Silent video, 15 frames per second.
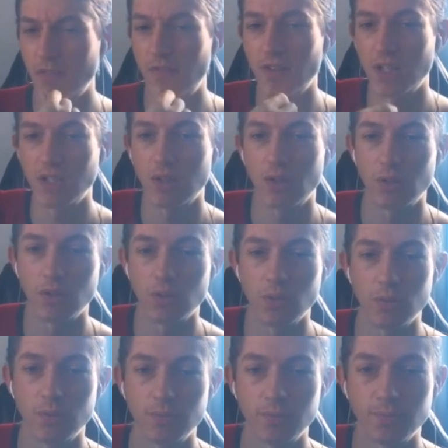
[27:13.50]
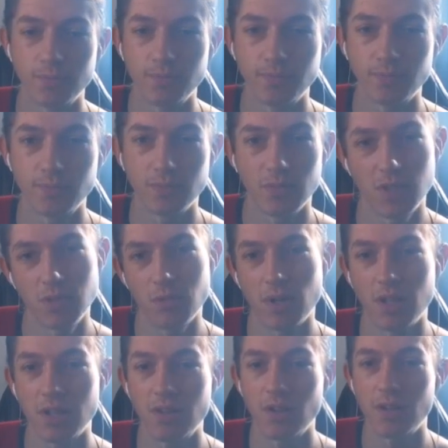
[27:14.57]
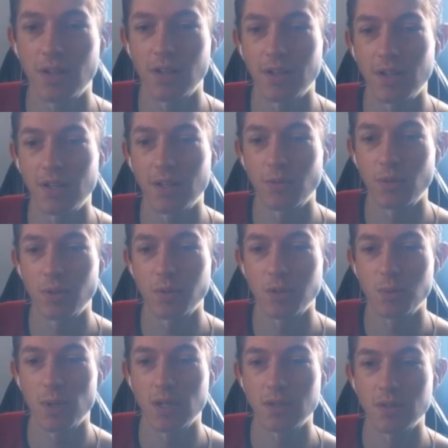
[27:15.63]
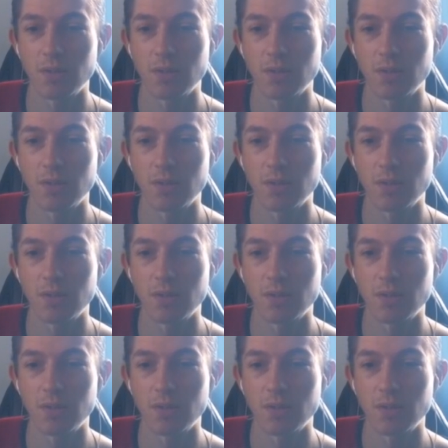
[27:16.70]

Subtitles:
fairly long duel. He's running a 30 card deck. What do you expect?